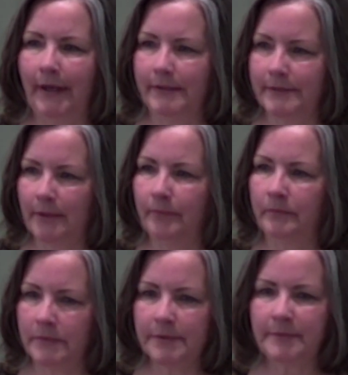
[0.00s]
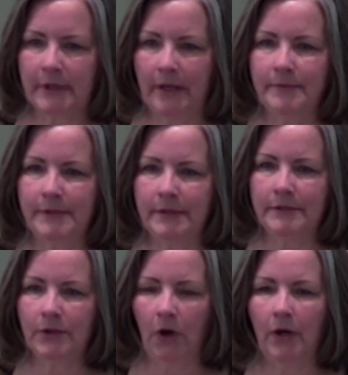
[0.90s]
Sometimes
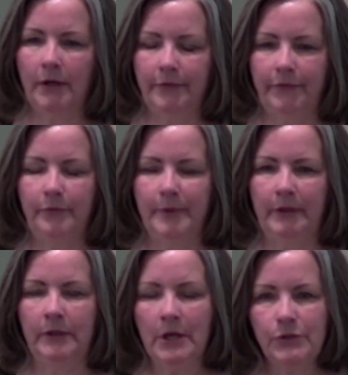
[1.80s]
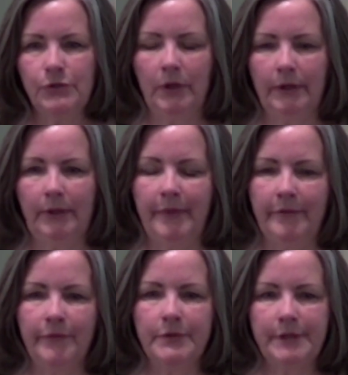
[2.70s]
it's hard if you've been struggling with
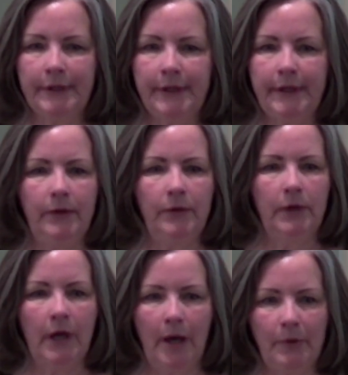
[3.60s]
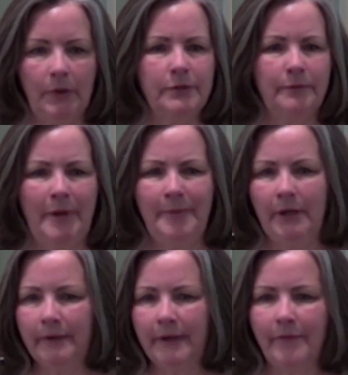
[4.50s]
infertility or couples, or maybe you
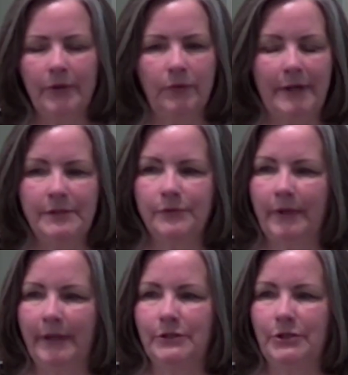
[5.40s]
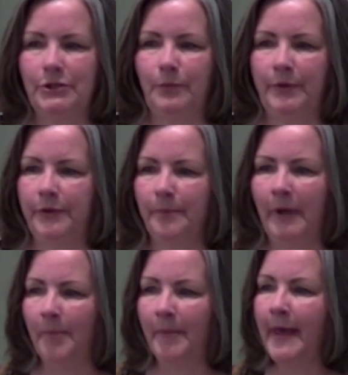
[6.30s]
don't have the greatest relationship with your
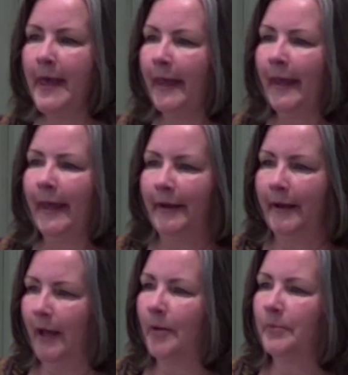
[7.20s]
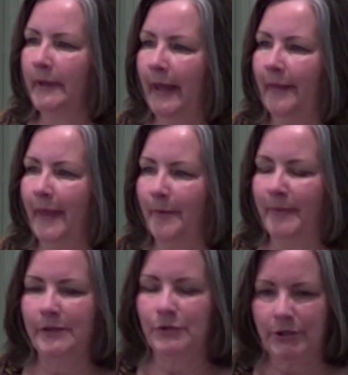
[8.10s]
mom. And I'm glad that
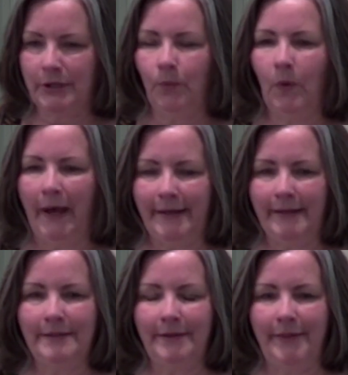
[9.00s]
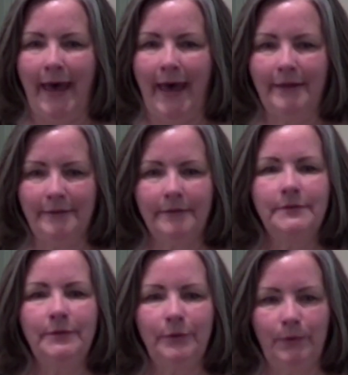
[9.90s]
Pastor Jen widened that
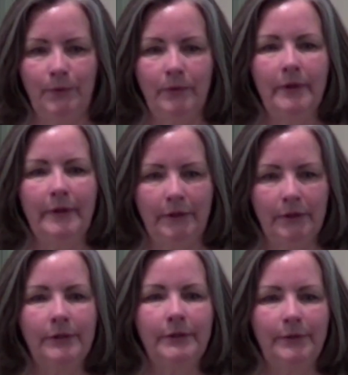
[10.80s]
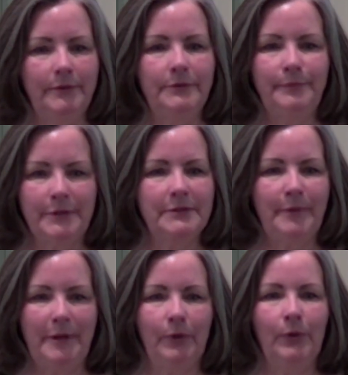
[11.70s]
to include just
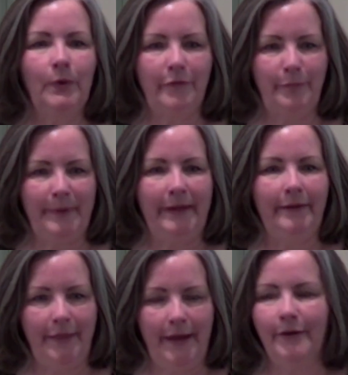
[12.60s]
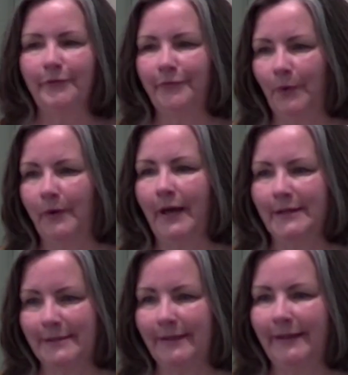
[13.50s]
people who have been there for
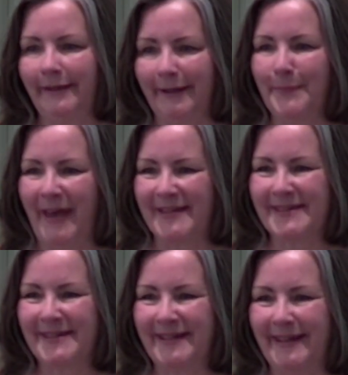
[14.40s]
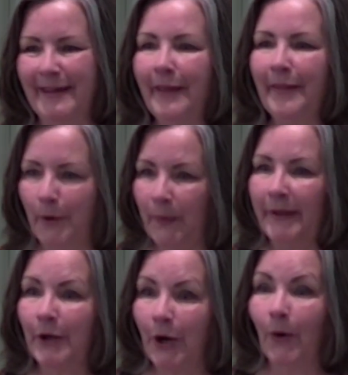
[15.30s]
us in a capacity that we
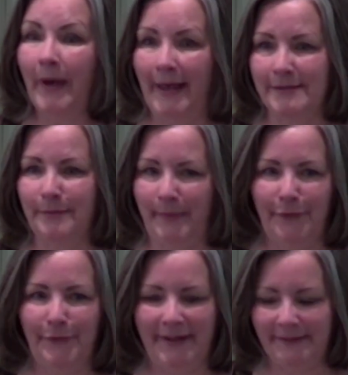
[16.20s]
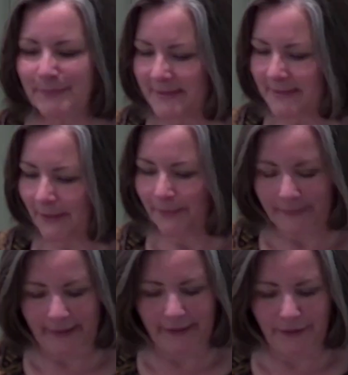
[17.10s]
know as mothering. So
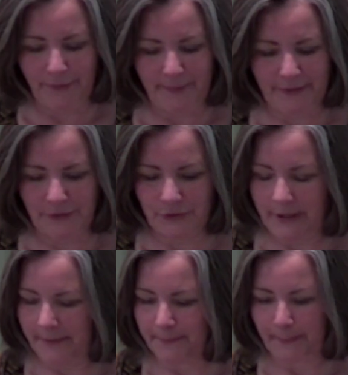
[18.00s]
thank you, Pastor Jen.